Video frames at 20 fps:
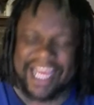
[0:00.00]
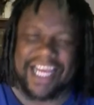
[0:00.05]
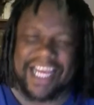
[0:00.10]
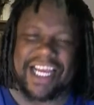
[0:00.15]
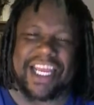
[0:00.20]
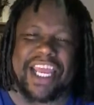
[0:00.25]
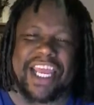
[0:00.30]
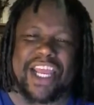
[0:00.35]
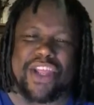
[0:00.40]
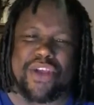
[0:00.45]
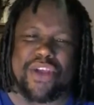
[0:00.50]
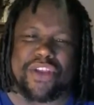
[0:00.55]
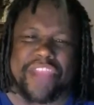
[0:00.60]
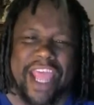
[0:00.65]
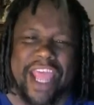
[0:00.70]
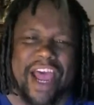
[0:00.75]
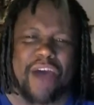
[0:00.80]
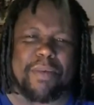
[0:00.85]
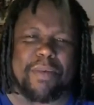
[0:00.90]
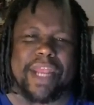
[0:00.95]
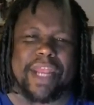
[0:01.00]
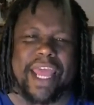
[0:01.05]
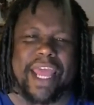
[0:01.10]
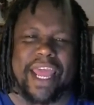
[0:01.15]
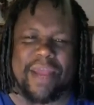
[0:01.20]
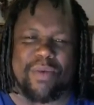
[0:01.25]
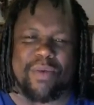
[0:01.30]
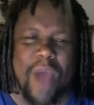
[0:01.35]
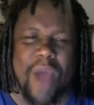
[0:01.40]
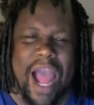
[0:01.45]
uh, can you tell me
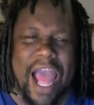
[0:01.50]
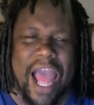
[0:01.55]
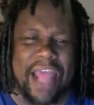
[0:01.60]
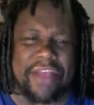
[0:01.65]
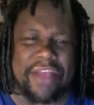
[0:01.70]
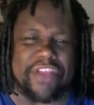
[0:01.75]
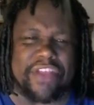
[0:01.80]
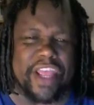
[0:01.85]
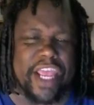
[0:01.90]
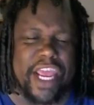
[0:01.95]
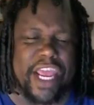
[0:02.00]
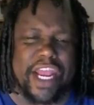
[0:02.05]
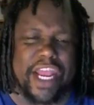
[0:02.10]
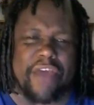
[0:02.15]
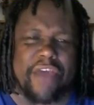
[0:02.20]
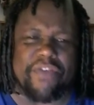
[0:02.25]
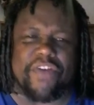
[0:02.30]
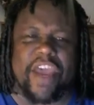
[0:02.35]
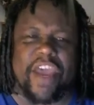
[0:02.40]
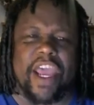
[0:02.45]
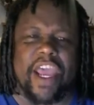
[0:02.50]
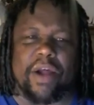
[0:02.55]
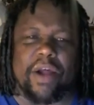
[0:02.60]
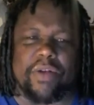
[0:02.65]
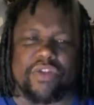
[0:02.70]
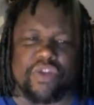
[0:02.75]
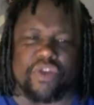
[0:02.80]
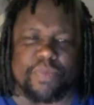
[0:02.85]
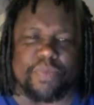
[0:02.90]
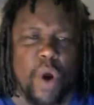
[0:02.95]
that? Why is the
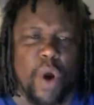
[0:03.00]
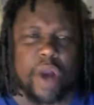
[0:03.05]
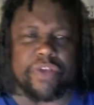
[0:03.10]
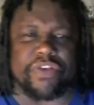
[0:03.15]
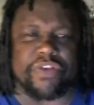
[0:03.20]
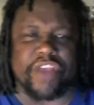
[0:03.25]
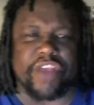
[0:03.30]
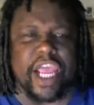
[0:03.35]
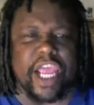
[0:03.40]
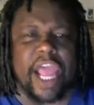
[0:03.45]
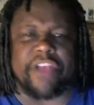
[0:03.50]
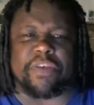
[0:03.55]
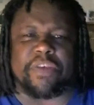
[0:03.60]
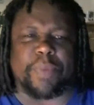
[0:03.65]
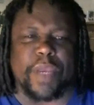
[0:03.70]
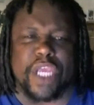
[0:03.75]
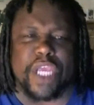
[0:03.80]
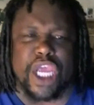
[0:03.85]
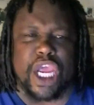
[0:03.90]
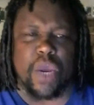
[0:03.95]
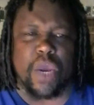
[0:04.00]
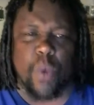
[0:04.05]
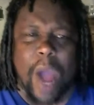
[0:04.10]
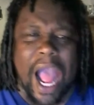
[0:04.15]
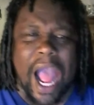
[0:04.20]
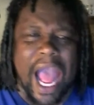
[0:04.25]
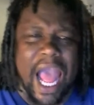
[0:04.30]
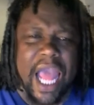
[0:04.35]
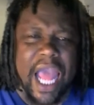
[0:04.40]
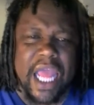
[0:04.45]
NFL, sports, ESPN,
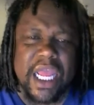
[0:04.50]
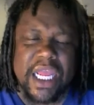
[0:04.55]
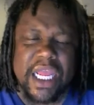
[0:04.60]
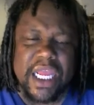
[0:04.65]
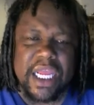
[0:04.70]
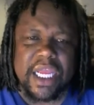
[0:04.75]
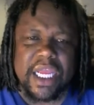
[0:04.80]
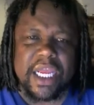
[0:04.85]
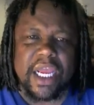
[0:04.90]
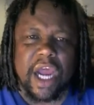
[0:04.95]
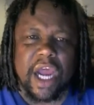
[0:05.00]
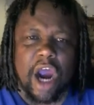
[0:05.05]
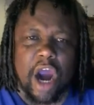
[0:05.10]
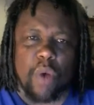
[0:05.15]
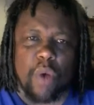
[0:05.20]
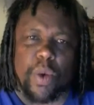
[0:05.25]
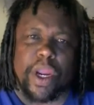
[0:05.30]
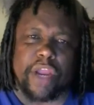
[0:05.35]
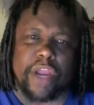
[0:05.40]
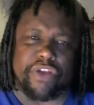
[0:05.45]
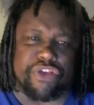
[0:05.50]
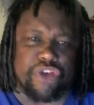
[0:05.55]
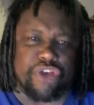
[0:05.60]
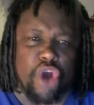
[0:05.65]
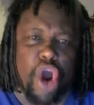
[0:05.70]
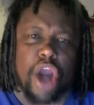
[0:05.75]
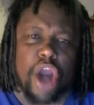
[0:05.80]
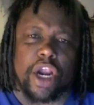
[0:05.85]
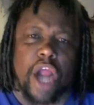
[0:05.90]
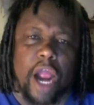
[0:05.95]
why are we
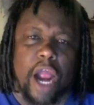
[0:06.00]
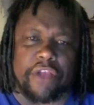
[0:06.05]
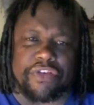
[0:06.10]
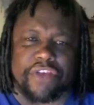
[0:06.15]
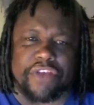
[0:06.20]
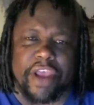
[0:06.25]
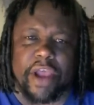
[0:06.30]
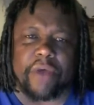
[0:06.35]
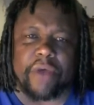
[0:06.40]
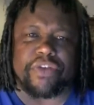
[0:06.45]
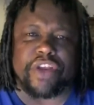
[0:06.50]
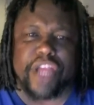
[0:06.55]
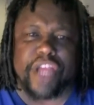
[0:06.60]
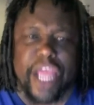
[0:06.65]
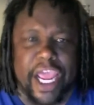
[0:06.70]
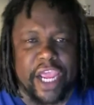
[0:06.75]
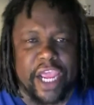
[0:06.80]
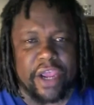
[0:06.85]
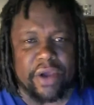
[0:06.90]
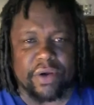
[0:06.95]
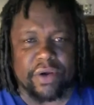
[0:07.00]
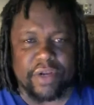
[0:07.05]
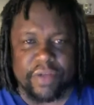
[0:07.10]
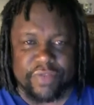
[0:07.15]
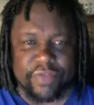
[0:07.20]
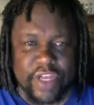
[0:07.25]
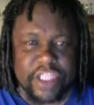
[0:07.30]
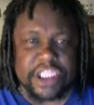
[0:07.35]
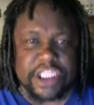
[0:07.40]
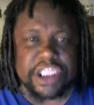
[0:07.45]
enjoying ourselves in hell?
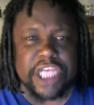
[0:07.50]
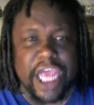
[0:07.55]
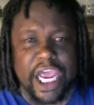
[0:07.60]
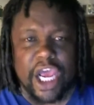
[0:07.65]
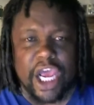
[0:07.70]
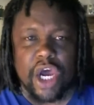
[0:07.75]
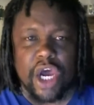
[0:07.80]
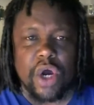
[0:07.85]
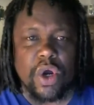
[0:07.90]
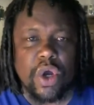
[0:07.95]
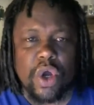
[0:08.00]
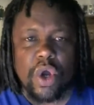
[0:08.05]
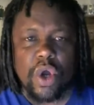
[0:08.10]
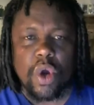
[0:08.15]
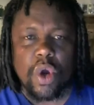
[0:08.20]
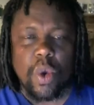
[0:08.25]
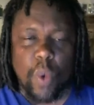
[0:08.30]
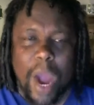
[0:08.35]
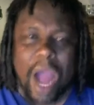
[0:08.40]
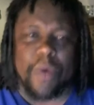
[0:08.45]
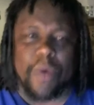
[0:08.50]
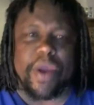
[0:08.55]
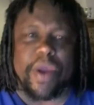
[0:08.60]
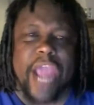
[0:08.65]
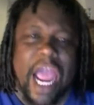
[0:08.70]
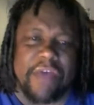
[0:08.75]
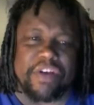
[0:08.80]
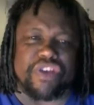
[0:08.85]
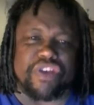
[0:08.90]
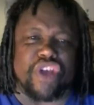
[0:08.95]
If this is hell, why are we
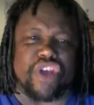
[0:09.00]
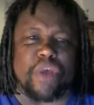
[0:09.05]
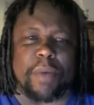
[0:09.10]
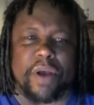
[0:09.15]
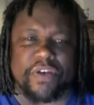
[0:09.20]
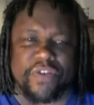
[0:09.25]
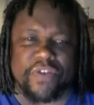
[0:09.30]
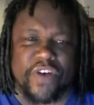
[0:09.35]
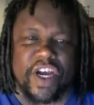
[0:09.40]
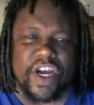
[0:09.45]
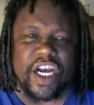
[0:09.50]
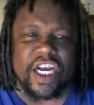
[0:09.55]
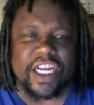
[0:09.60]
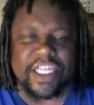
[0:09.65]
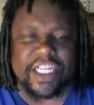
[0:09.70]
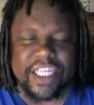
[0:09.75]
having so much fun?